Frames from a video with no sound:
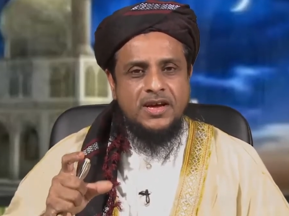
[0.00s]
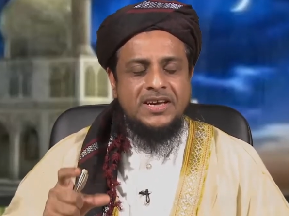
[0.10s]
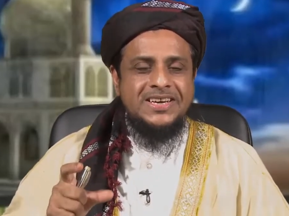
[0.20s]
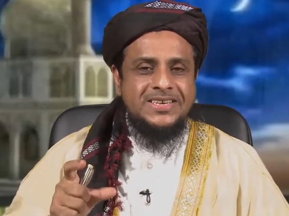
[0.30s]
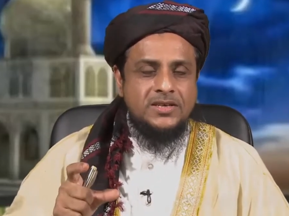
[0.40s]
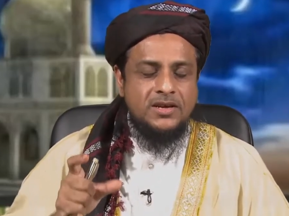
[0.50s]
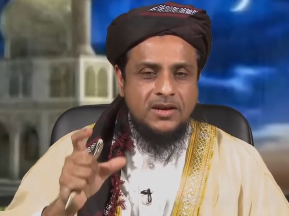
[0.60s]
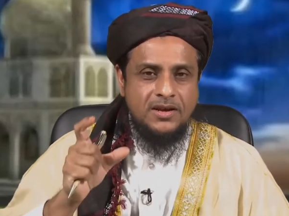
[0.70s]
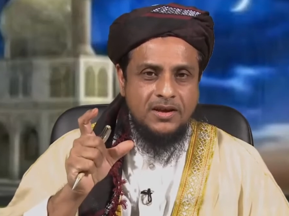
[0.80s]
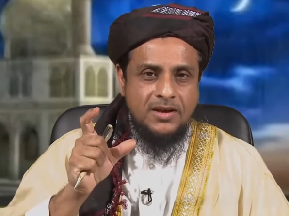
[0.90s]
it is
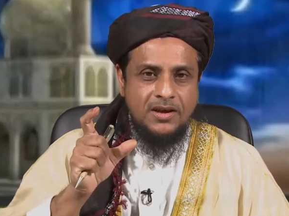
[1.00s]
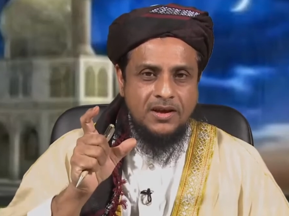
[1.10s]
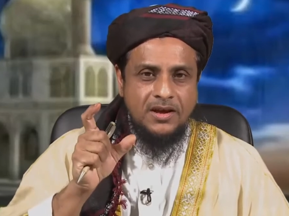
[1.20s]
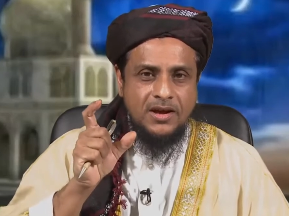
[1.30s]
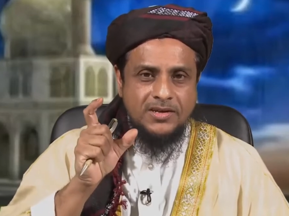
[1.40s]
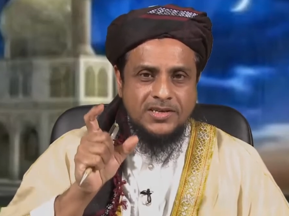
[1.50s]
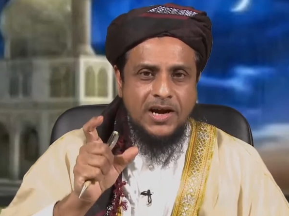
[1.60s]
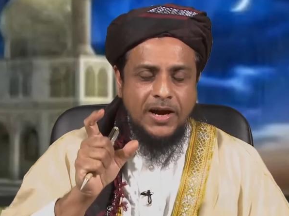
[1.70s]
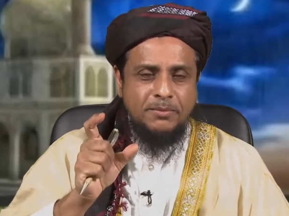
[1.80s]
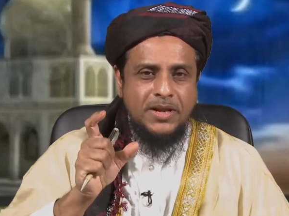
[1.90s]
a
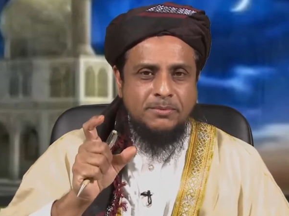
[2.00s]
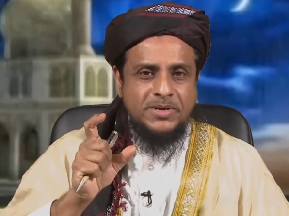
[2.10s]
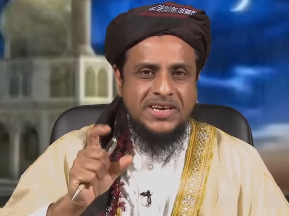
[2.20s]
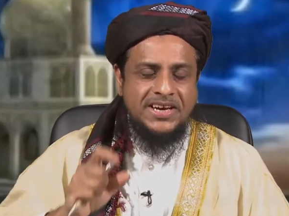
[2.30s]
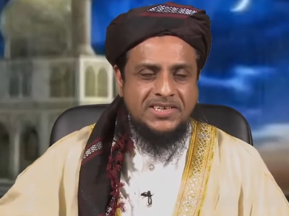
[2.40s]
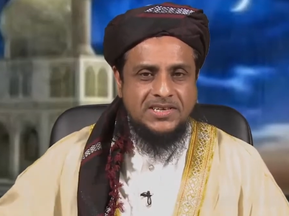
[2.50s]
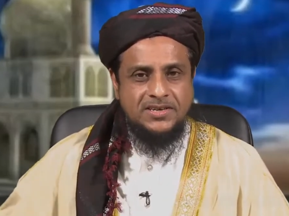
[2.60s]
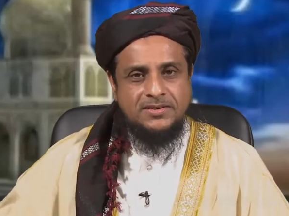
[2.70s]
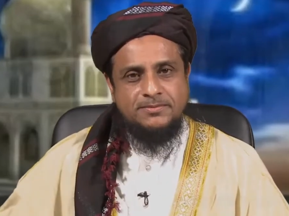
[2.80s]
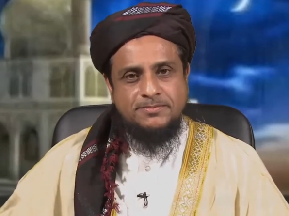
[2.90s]
time limitation.